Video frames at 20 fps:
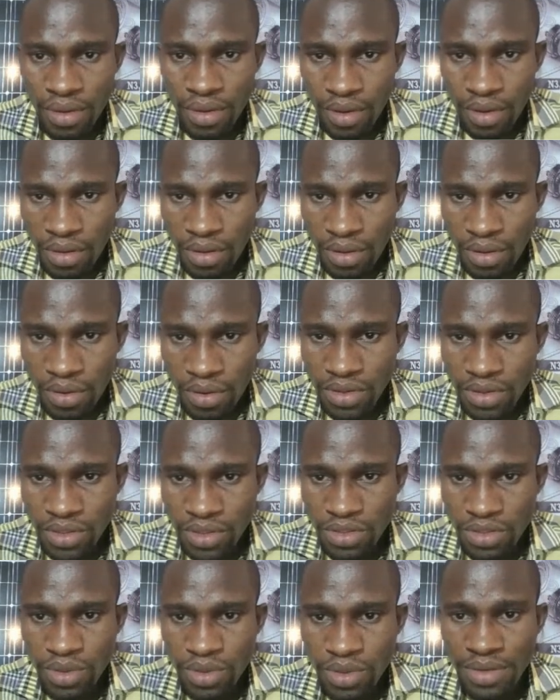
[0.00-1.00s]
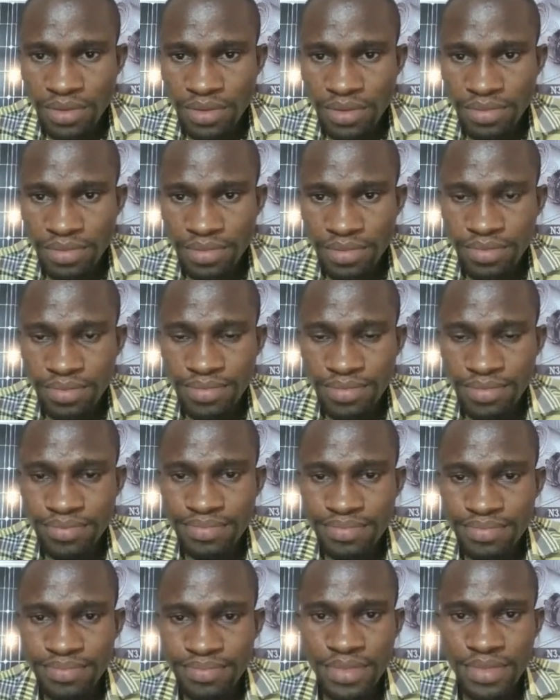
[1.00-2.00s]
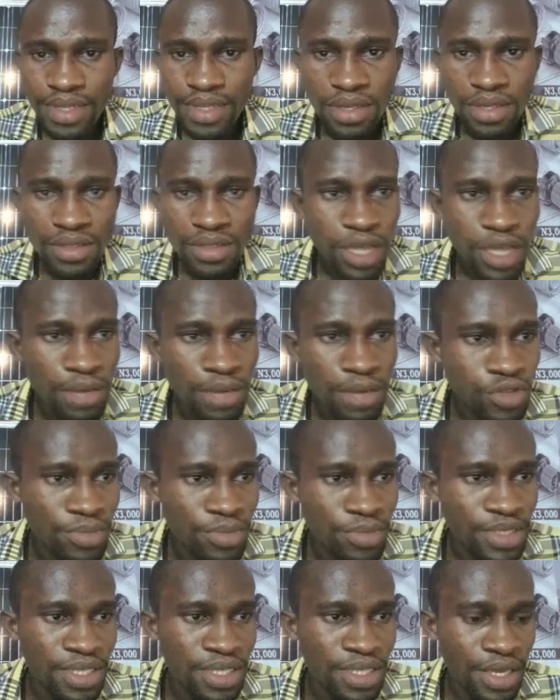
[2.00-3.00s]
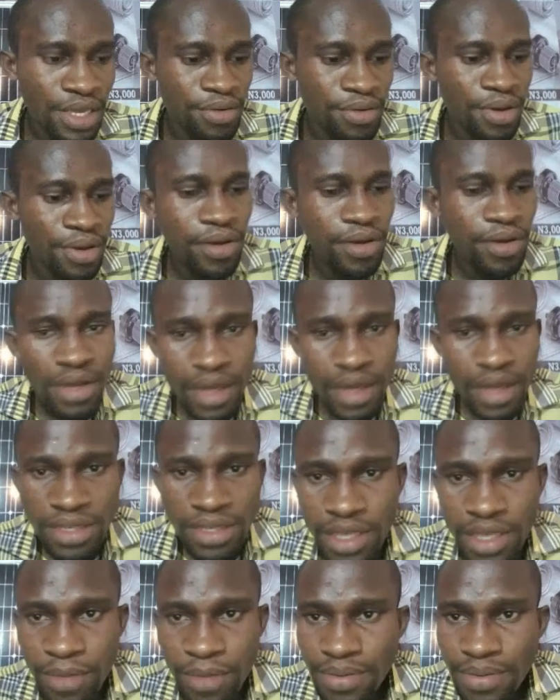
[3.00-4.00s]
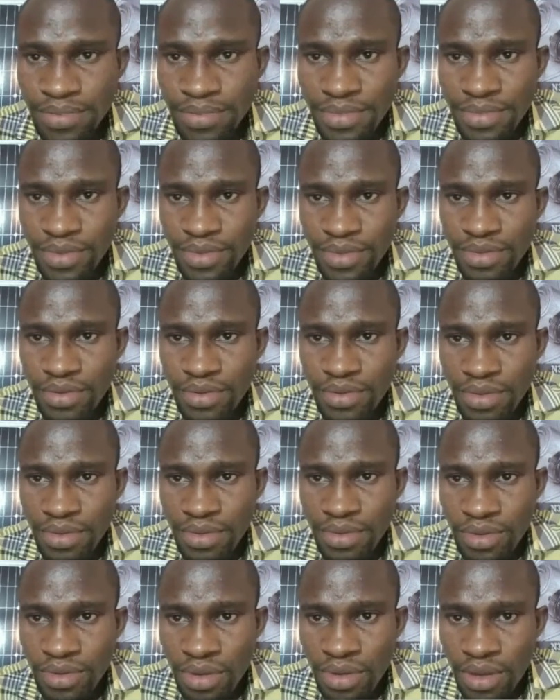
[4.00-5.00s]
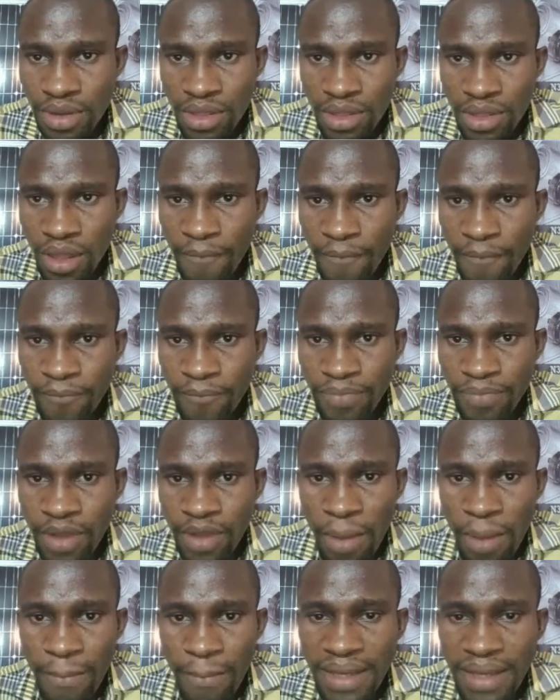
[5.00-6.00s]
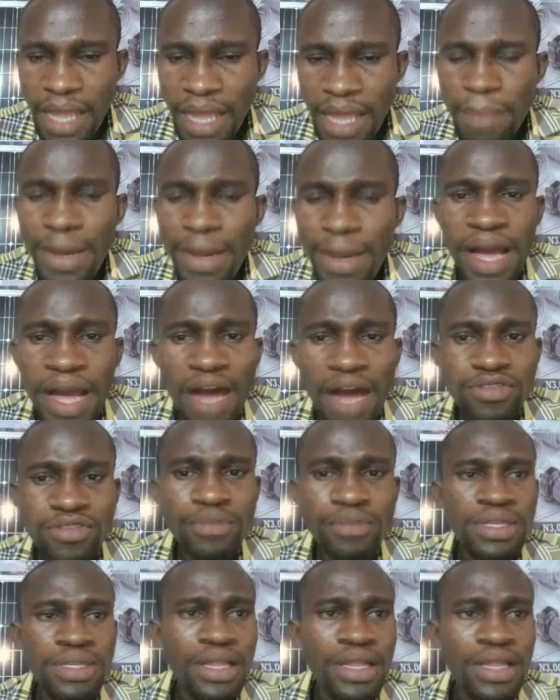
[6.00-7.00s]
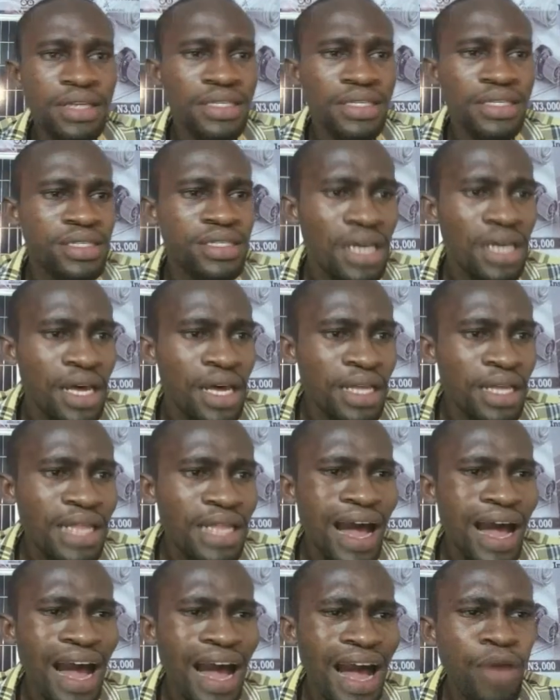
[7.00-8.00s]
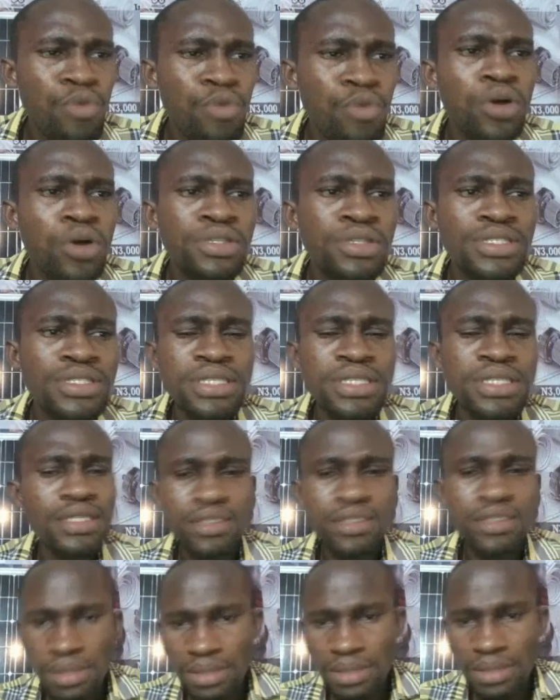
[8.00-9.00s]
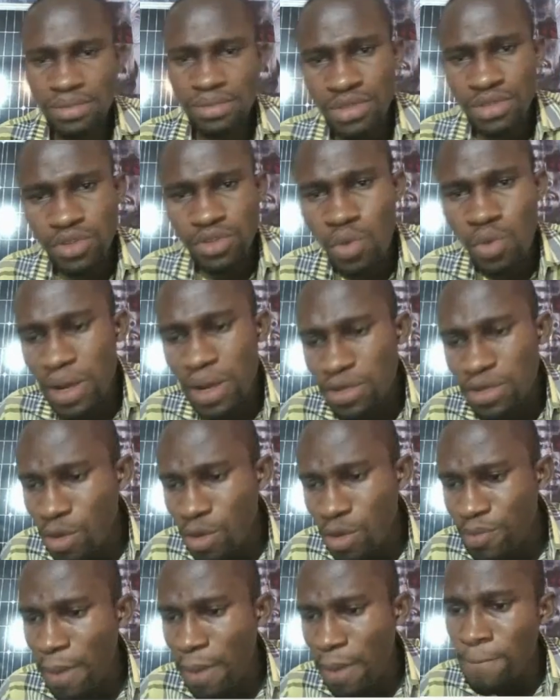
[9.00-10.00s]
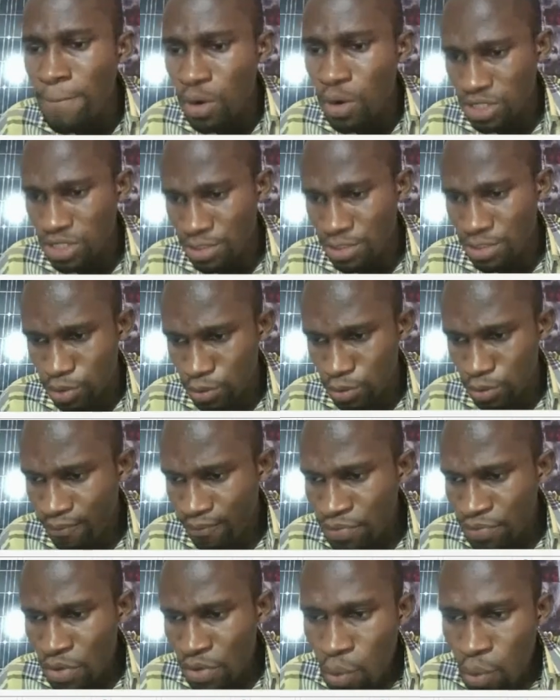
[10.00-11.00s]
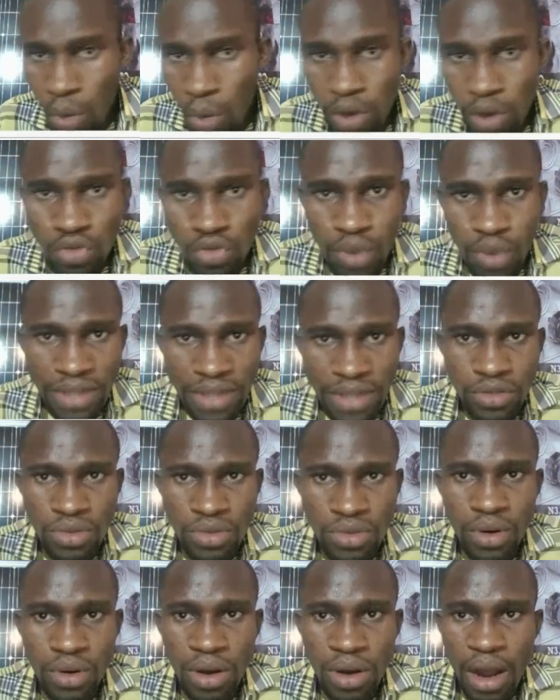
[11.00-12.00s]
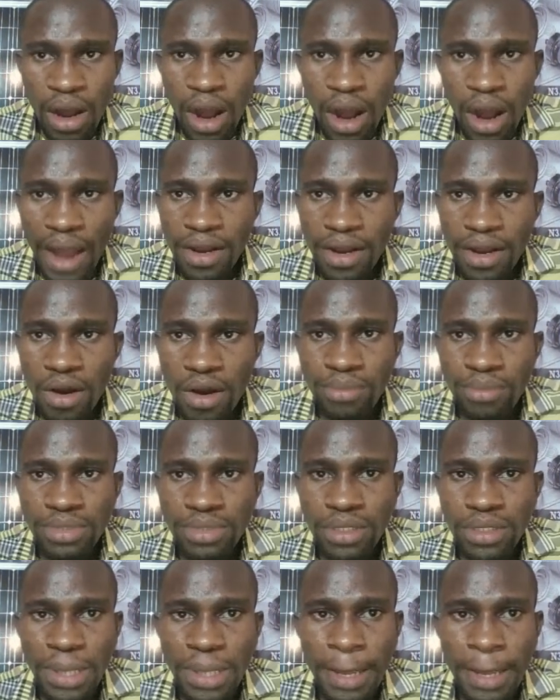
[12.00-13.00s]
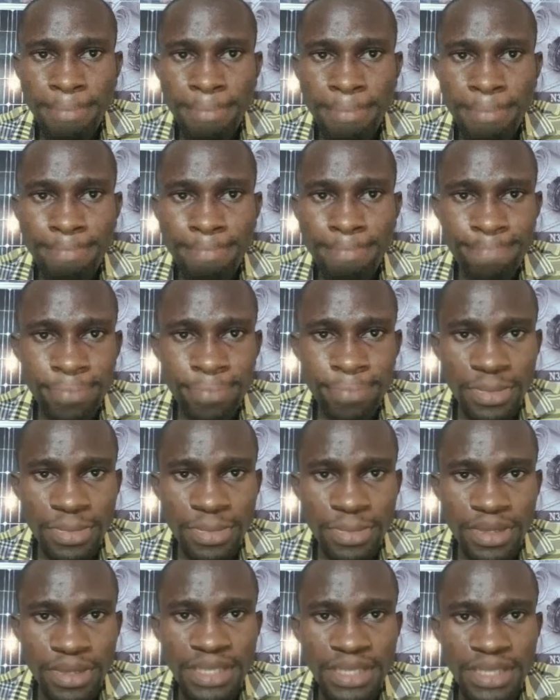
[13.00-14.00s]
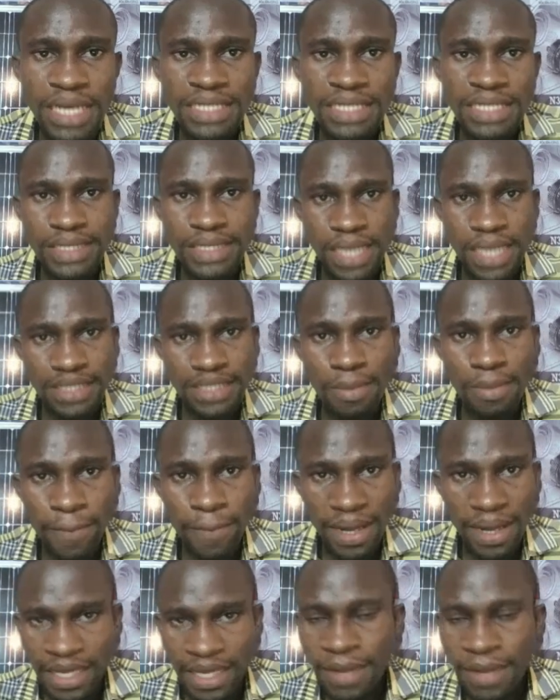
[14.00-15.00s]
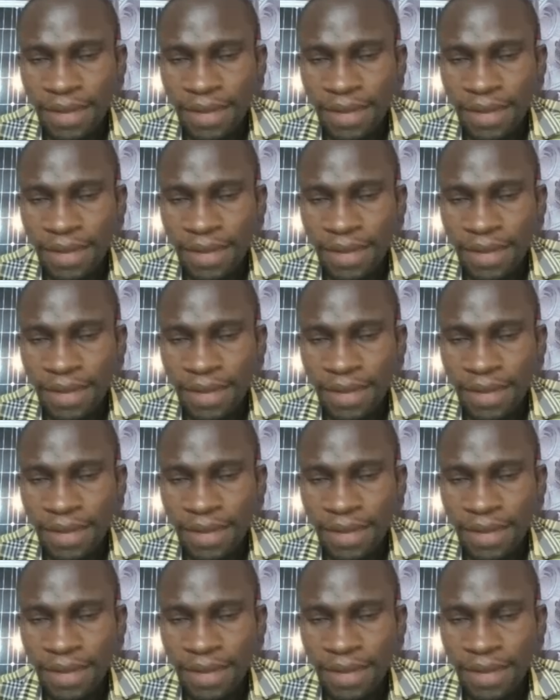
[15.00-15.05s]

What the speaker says: go this way. So I'm zooming the area. Escape. Now by the time I have something like this, now I want this square to be a multiple. What do? I come to the linear sketch pattern.